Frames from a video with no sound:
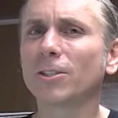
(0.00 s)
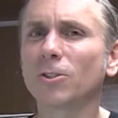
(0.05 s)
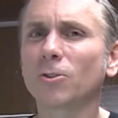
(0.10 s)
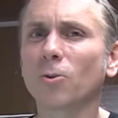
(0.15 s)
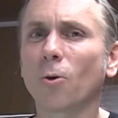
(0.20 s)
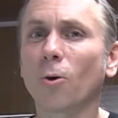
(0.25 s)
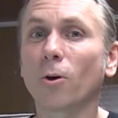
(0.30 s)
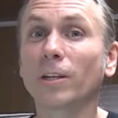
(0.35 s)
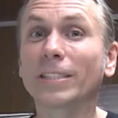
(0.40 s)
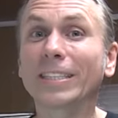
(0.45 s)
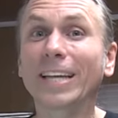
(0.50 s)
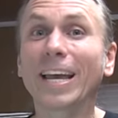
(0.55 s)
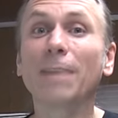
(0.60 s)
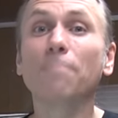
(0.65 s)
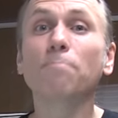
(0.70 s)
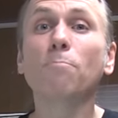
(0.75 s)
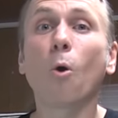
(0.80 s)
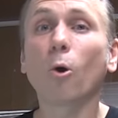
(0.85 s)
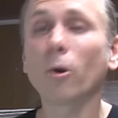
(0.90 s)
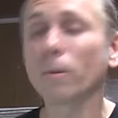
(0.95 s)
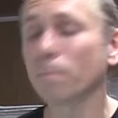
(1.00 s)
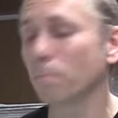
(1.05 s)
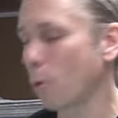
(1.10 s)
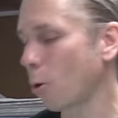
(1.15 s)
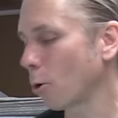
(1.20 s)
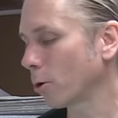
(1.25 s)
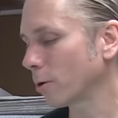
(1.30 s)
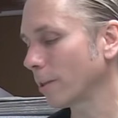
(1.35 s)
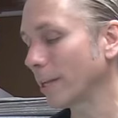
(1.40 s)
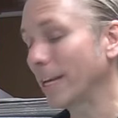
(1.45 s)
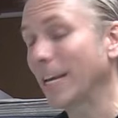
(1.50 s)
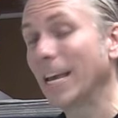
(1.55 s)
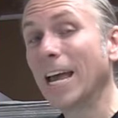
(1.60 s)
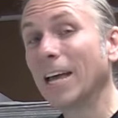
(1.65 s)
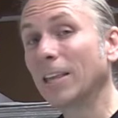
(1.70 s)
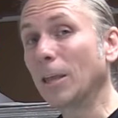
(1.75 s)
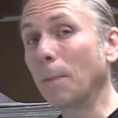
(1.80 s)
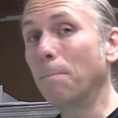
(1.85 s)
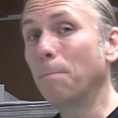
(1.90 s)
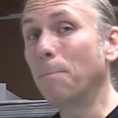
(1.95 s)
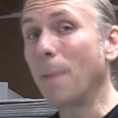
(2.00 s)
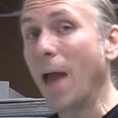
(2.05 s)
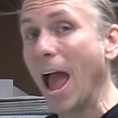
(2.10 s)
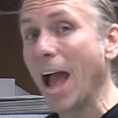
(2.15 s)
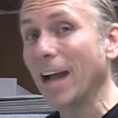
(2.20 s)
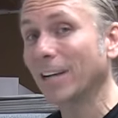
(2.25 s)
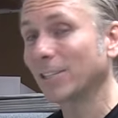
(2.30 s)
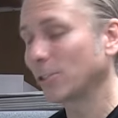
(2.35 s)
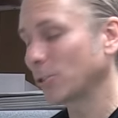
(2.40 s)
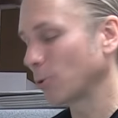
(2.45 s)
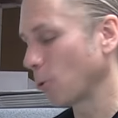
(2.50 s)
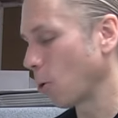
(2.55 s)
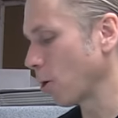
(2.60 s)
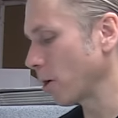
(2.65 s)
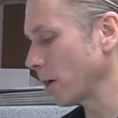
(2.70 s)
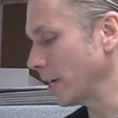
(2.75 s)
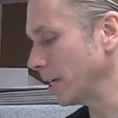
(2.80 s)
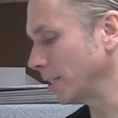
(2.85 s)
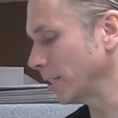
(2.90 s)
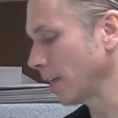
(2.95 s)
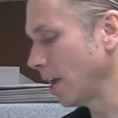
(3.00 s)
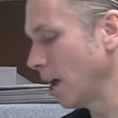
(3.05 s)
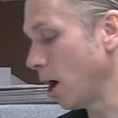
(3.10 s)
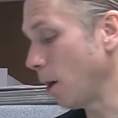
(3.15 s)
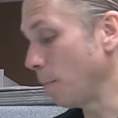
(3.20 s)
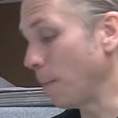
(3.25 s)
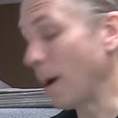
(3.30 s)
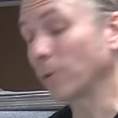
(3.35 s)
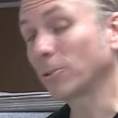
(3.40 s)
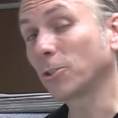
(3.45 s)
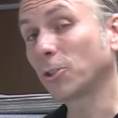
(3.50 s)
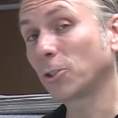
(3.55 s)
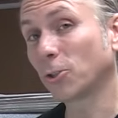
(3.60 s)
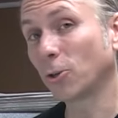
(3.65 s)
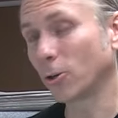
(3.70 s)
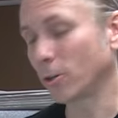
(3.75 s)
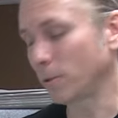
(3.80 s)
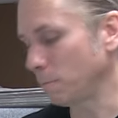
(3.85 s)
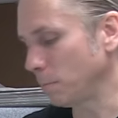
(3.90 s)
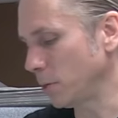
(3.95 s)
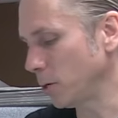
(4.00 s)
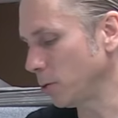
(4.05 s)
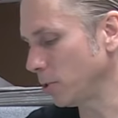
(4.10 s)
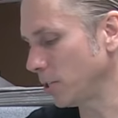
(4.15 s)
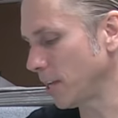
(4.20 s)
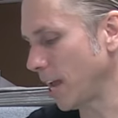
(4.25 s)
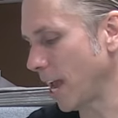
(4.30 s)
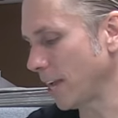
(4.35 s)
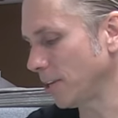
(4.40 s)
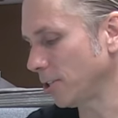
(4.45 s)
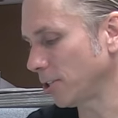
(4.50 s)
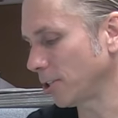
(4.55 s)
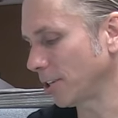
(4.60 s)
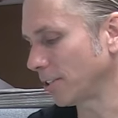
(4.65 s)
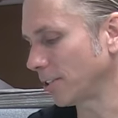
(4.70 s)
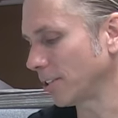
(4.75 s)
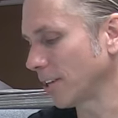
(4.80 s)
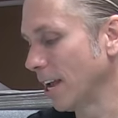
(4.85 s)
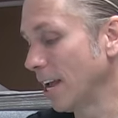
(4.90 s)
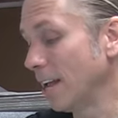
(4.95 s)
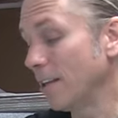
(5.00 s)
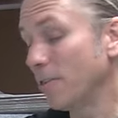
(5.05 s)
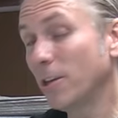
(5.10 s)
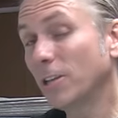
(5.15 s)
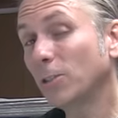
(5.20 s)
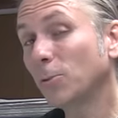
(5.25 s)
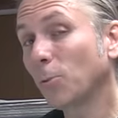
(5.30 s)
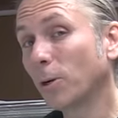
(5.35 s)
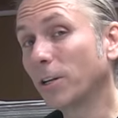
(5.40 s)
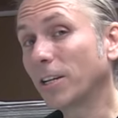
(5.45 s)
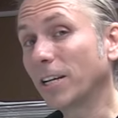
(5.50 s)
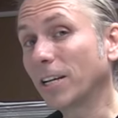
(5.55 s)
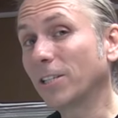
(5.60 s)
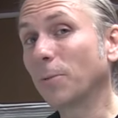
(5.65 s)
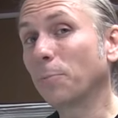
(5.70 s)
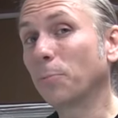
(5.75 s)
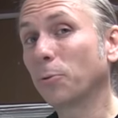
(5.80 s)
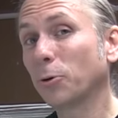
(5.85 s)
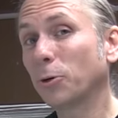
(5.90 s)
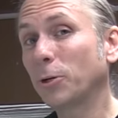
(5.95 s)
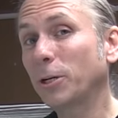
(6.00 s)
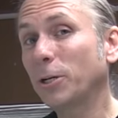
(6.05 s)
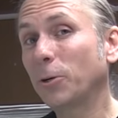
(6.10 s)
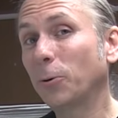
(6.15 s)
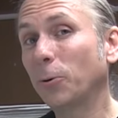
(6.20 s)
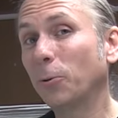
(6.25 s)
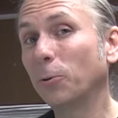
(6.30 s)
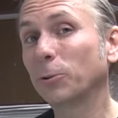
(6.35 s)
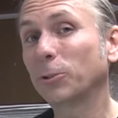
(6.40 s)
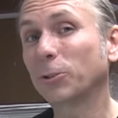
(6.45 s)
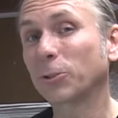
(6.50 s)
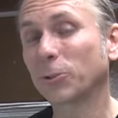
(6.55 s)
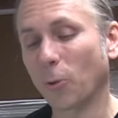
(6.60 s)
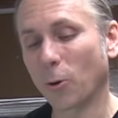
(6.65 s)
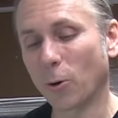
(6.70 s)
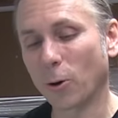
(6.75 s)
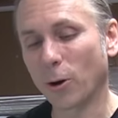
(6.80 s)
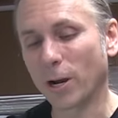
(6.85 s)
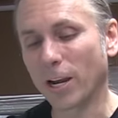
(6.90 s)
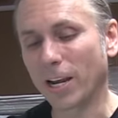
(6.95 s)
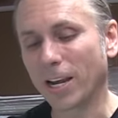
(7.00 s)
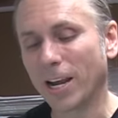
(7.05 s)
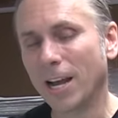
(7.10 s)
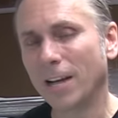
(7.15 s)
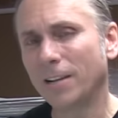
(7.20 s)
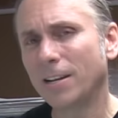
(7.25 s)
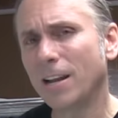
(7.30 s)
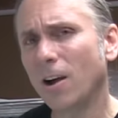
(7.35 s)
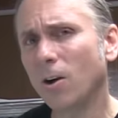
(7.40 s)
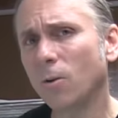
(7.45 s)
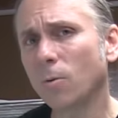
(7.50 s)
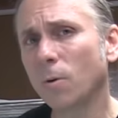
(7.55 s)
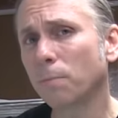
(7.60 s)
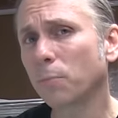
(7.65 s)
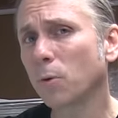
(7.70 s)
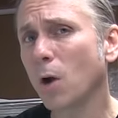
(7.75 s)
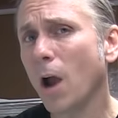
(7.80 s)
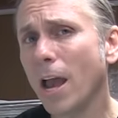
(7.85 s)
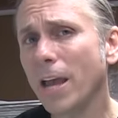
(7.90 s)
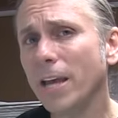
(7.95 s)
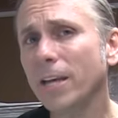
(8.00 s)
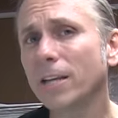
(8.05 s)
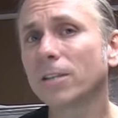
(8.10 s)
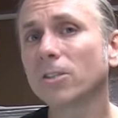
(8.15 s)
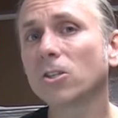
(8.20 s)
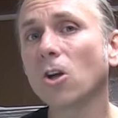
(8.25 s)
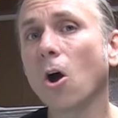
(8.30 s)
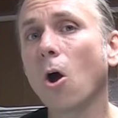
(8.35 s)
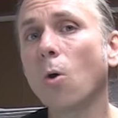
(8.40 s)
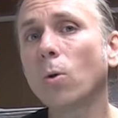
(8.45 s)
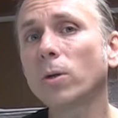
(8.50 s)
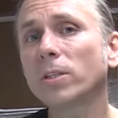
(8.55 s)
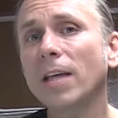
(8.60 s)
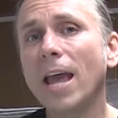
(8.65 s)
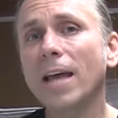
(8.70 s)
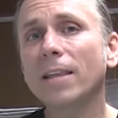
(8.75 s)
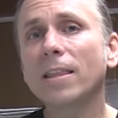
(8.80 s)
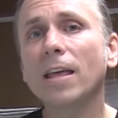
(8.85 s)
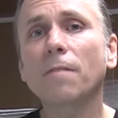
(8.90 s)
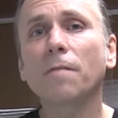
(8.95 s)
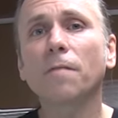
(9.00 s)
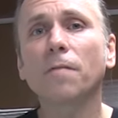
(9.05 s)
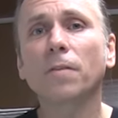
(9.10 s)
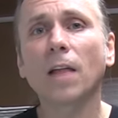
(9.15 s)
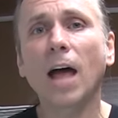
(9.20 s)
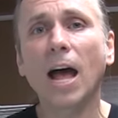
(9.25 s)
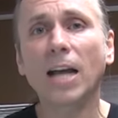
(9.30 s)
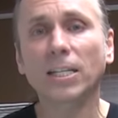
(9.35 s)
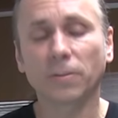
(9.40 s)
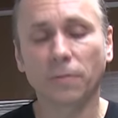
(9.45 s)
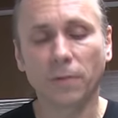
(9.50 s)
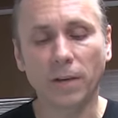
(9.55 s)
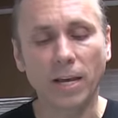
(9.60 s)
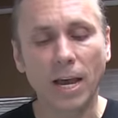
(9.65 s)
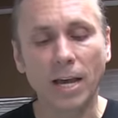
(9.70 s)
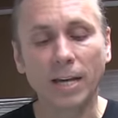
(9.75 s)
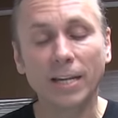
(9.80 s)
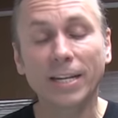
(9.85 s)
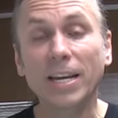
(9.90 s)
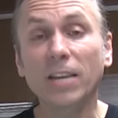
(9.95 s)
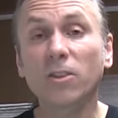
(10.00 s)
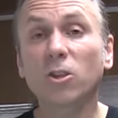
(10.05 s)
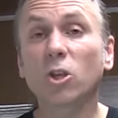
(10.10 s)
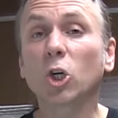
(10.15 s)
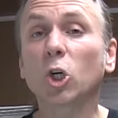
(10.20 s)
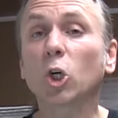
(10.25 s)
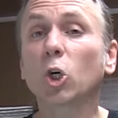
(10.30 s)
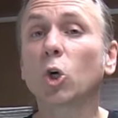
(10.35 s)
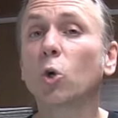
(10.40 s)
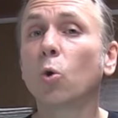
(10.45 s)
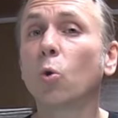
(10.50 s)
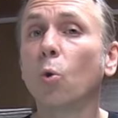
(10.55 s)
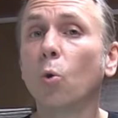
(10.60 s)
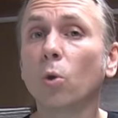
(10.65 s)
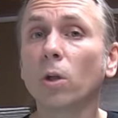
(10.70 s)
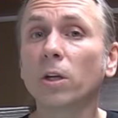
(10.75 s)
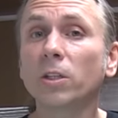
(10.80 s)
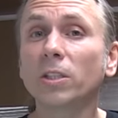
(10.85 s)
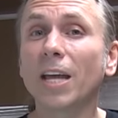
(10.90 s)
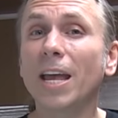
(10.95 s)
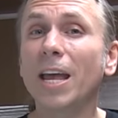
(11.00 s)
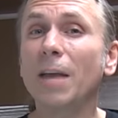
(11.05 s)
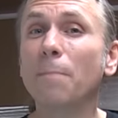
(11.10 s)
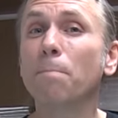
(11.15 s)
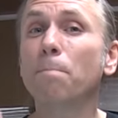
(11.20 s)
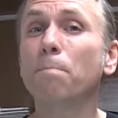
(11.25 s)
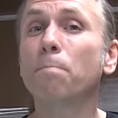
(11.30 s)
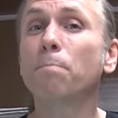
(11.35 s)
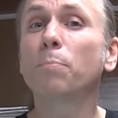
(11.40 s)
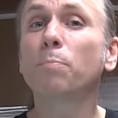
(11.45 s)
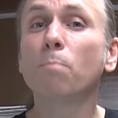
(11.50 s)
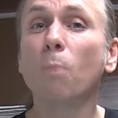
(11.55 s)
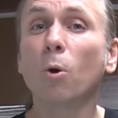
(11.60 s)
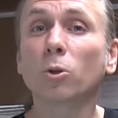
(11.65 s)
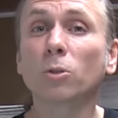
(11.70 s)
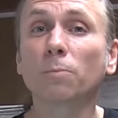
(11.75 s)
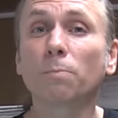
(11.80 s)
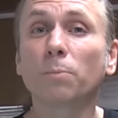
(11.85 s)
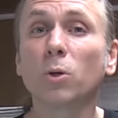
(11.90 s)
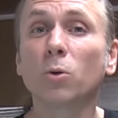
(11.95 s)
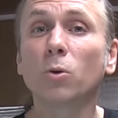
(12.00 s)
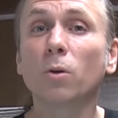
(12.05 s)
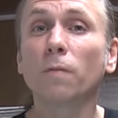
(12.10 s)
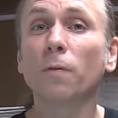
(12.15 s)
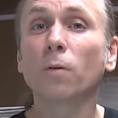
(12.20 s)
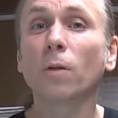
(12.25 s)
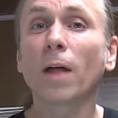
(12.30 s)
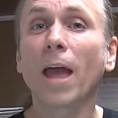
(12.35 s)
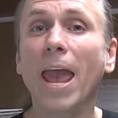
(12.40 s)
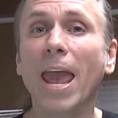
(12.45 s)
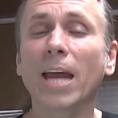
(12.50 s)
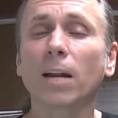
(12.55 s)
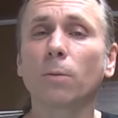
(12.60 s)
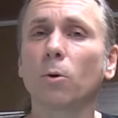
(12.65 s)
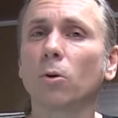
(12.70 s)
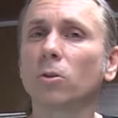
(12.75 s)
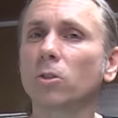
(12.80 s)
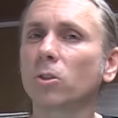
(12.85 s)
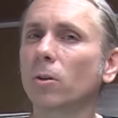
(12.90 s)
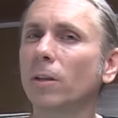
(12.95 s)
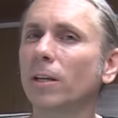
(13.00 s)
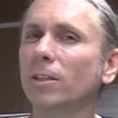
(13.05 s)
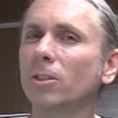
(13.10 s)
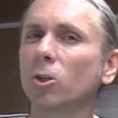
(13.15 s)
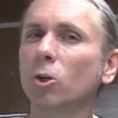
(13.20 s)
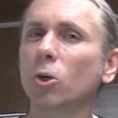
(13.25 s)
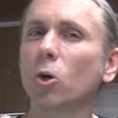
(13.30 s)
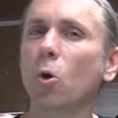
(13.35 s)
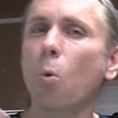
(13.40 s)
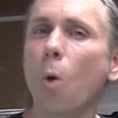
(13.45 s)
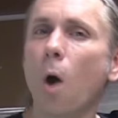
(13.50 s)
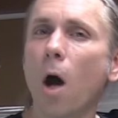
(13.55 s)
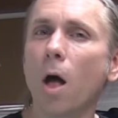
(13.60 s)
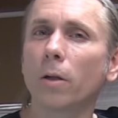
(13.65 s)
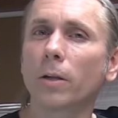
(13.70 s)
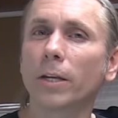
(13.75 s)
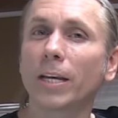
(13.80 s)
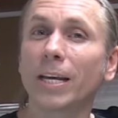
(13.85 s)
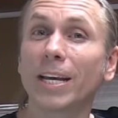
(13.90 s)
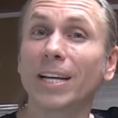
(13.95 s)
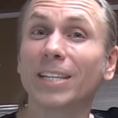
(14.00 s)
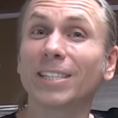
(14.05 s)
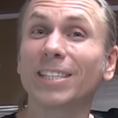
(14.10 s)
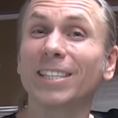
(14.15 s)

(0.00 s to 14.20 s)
stories, and more importantly, the backstories about certain mutations. This one is a pretty cool story. Now, Brian has always had that philosophy, get the coolest and most beautiful animal so that your quality is